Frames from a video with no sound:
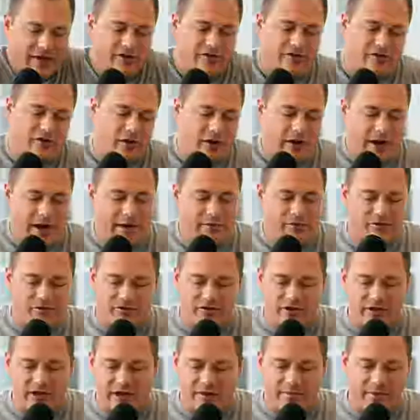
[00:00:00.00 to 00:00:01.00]
So I
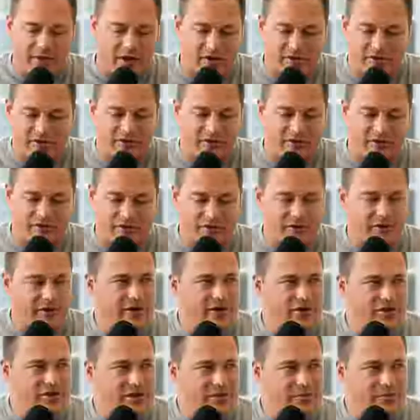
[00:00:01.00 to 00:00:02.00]
was thinking about all these different
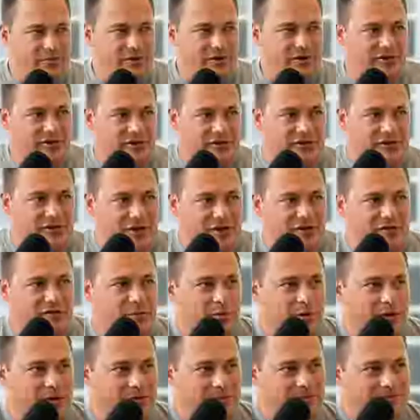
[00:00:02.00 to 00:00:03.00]
leadership books and stuff,
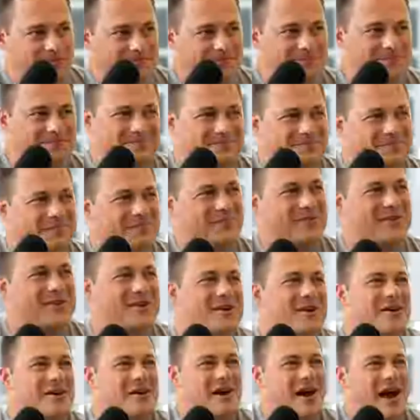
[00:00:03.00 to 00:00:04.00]
but
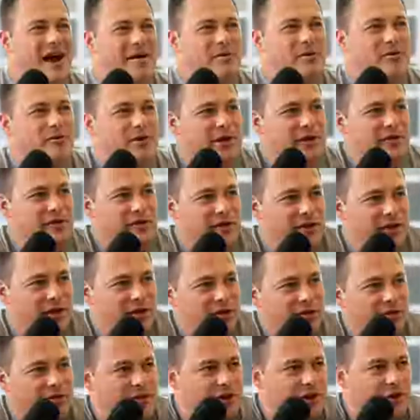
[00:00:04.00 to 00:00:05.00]
I've been reading
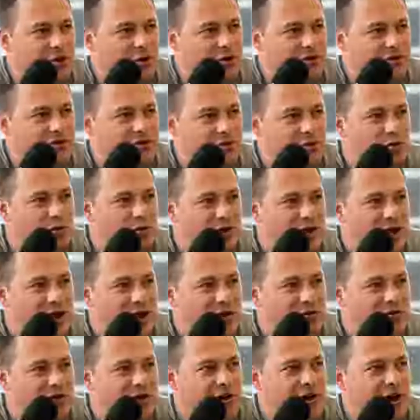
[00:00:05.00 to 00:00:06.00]
the old school
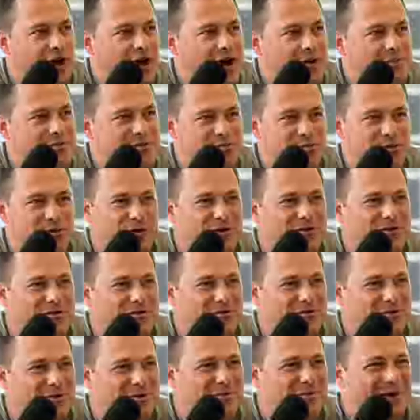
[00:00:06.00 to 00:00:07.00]
Calvin and Hobbes
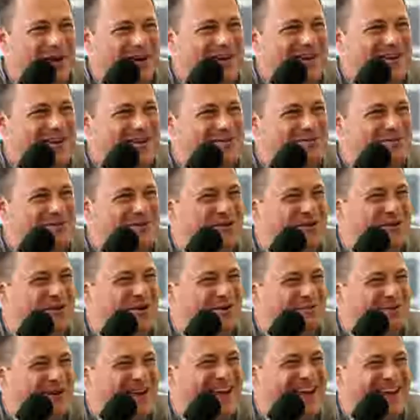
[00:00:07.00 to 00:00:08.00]
books with my kids
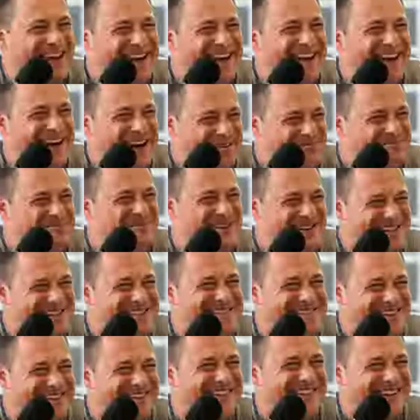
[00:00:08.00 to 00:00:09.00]
before bed. I'm being
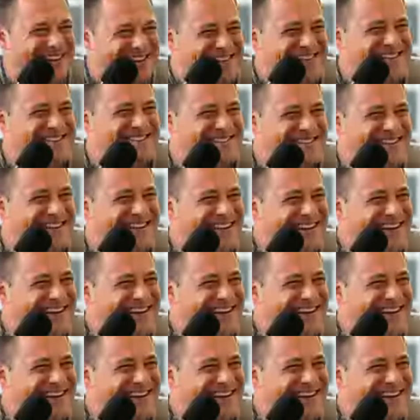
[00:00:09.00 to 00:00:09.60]
serious.